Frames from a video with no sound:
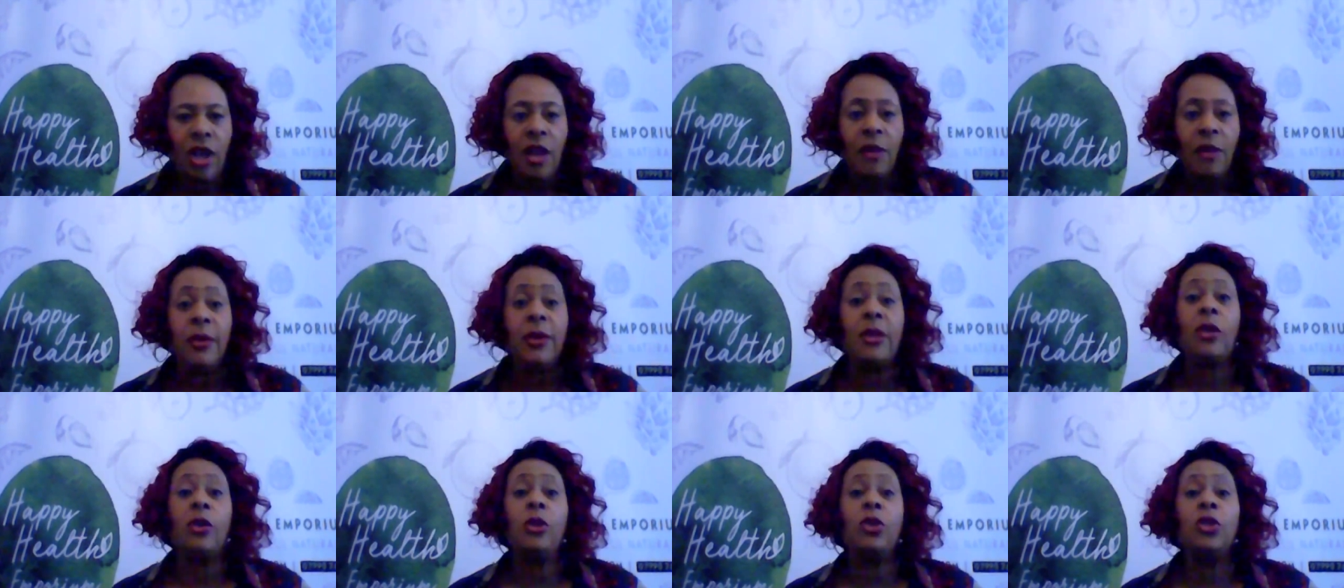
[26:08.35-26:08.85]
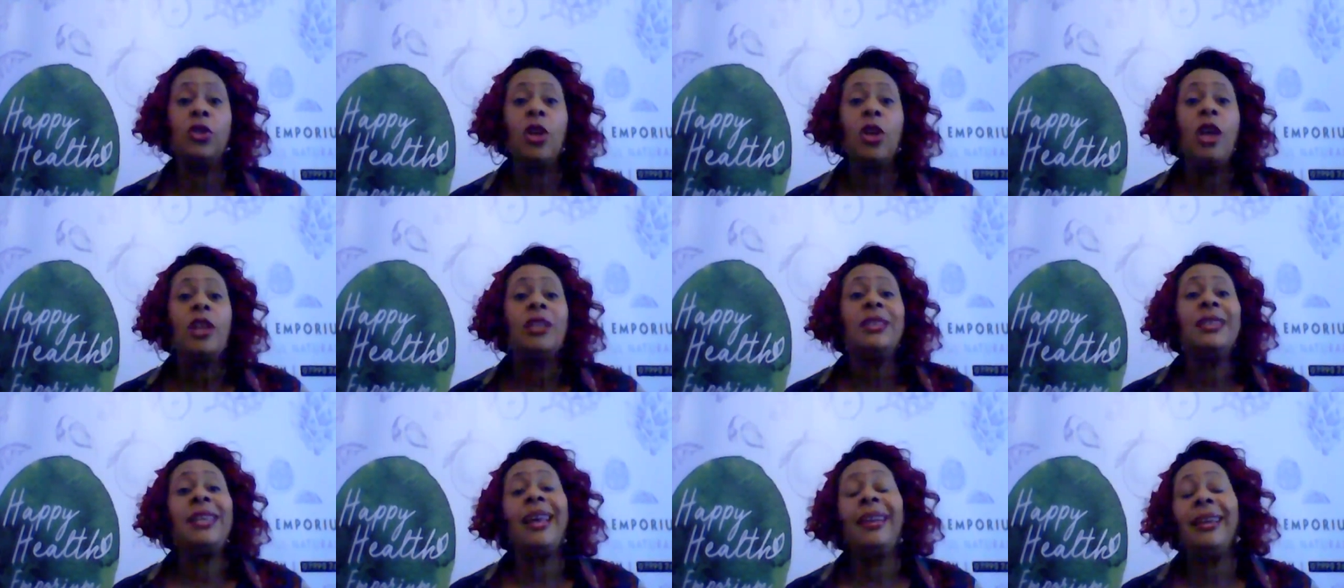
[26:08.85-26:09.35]
because
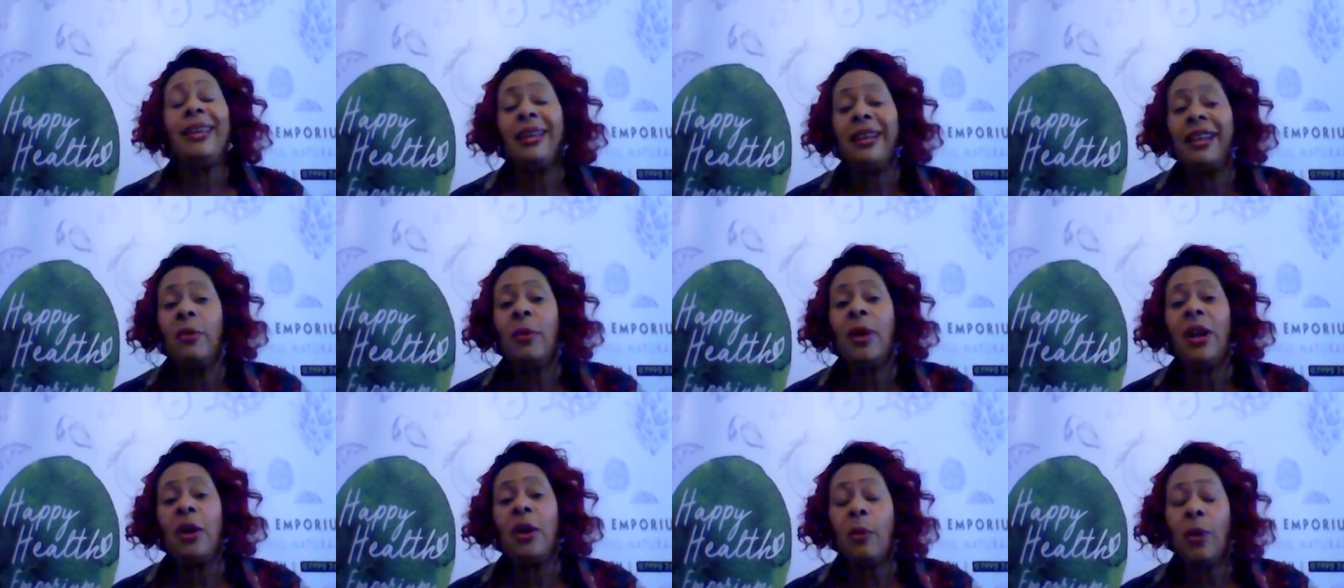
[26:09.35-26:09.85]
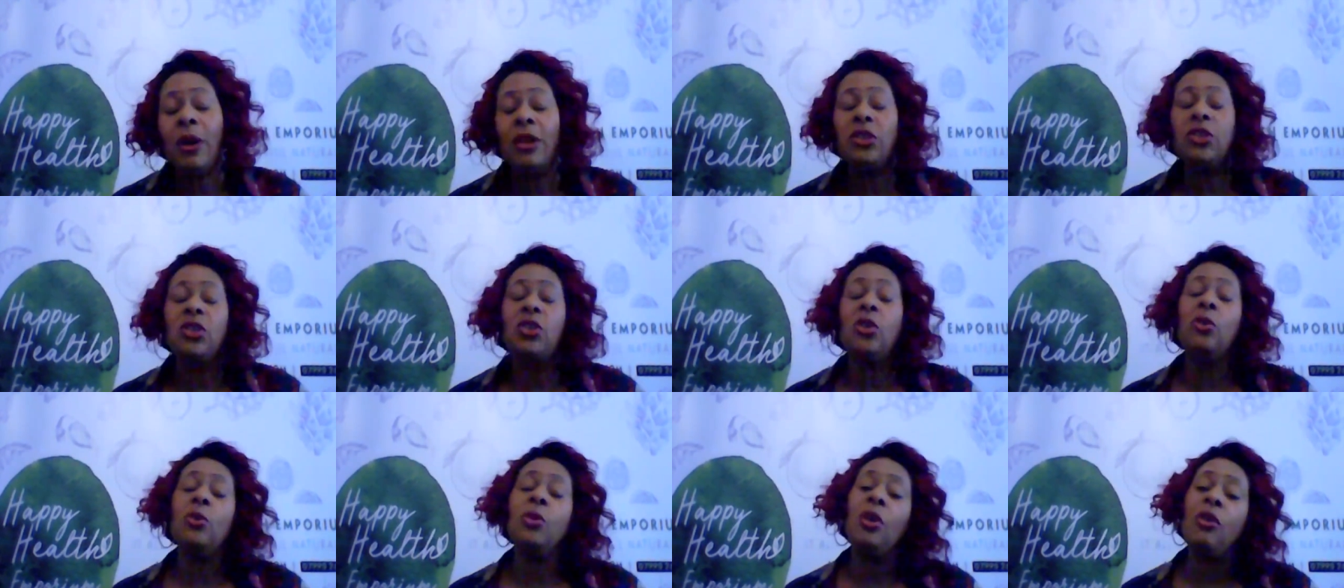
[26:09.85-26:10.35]
technically we're the ones
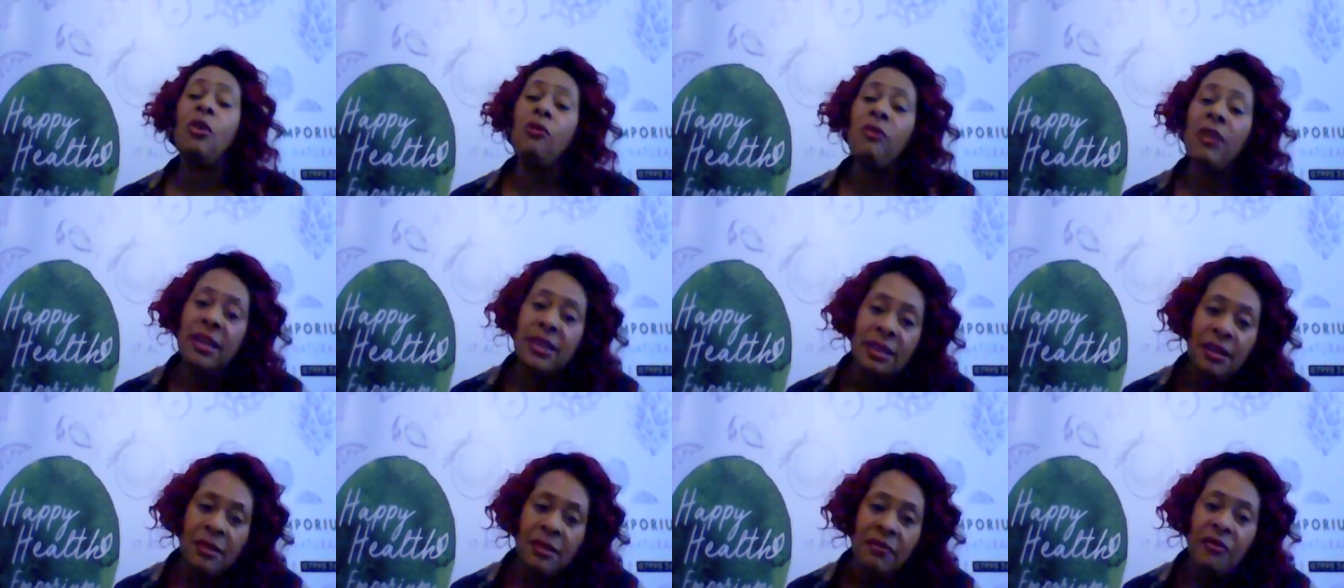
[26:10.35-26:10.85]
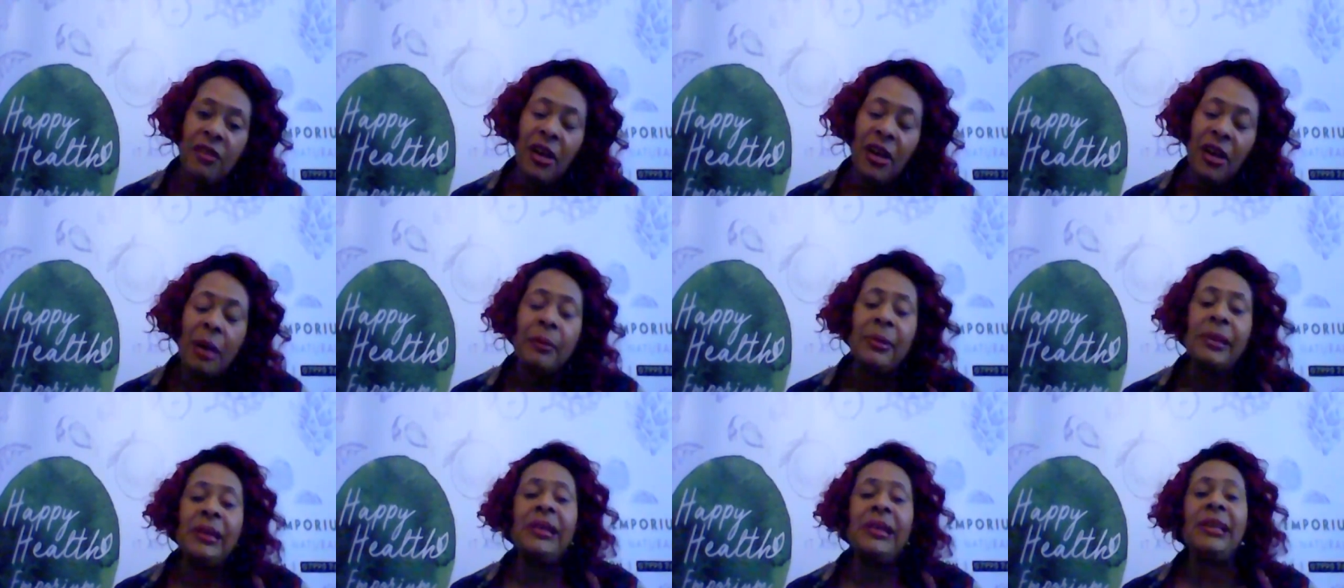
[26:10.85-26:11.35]
who are raising
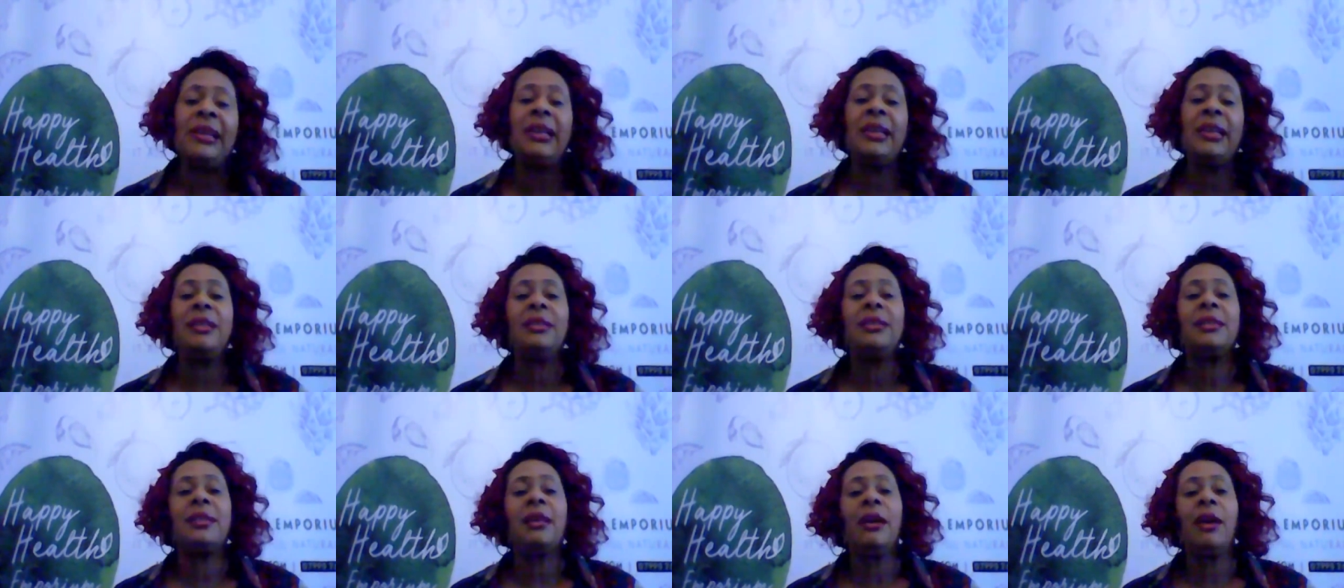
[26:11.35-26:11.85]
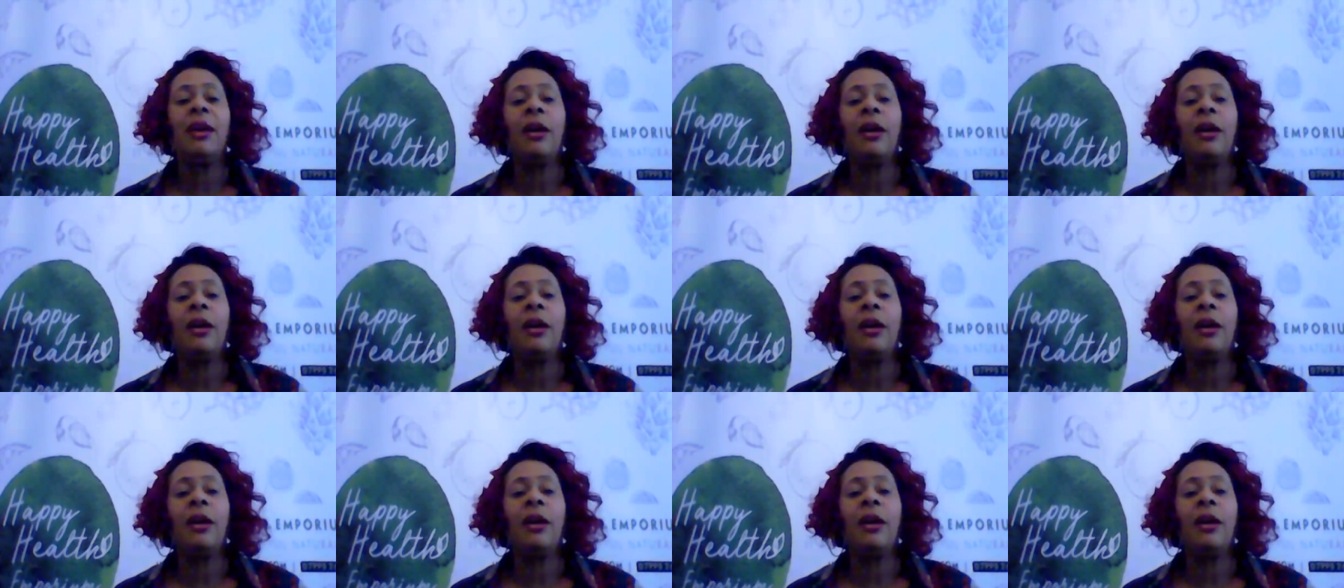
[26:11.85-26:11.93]
families.